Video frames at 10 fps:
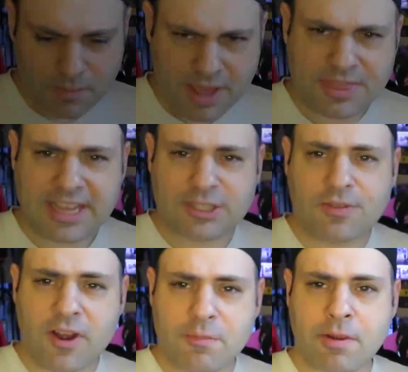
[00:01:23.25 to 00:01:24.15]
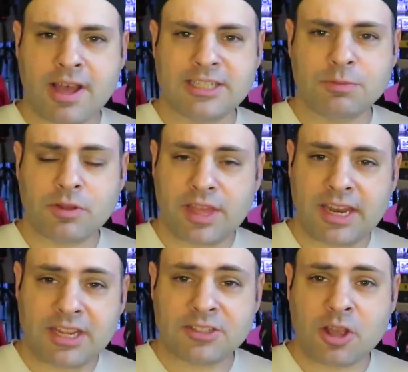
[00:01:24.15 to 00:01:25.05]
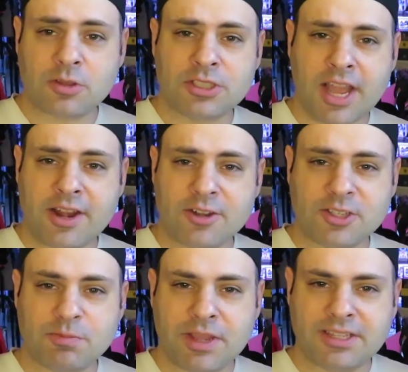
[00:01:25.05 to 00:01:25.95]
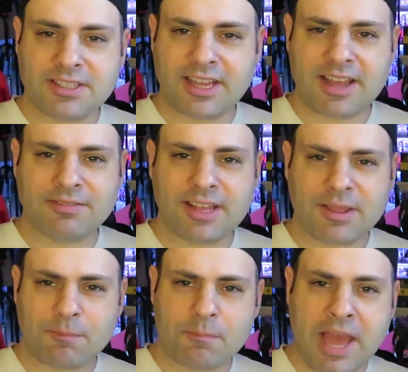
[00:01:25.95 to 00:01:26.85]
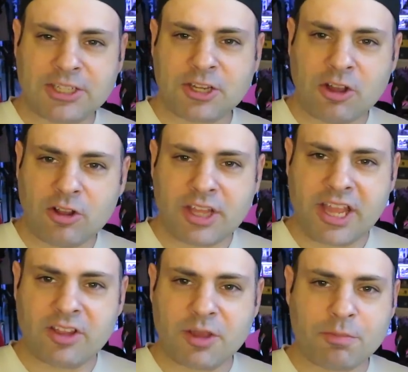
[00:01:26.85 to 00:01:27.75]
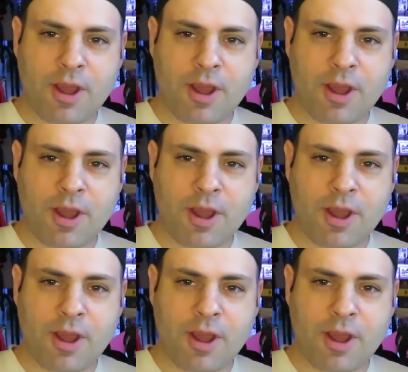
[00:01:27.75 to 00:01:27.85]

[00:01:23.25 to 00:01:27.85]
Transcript: I think it's very possible that East Coast diners and pizza have, like, magical healing